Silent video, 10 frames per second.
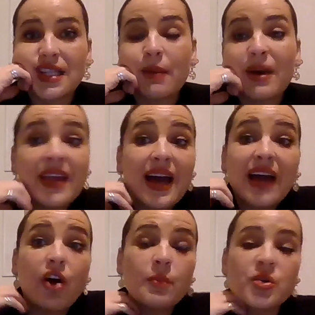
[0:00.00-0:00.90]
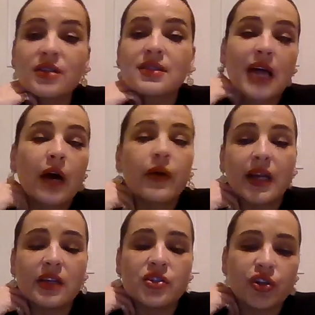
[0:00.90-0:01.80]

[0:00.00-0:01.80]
And there are other options nowadays.